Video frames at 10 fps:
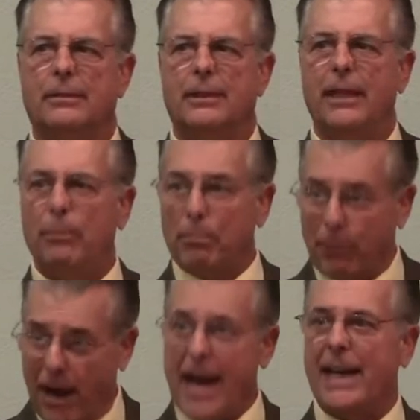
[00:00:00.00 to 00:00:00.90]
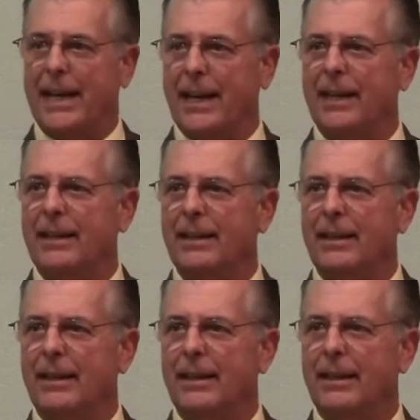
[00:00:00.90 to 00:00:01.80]
He's bragging
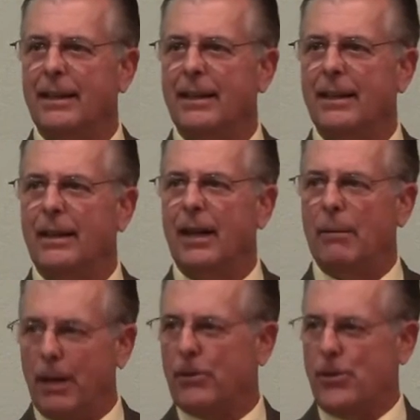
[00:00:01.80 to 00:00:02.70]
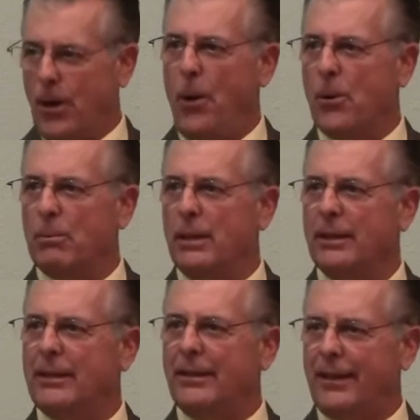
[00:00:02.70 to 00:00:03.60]
about Job
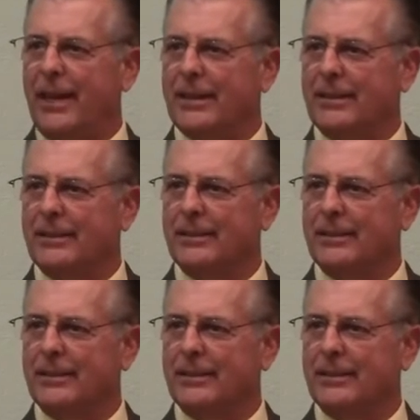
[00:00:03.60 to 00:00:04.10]
to Satan.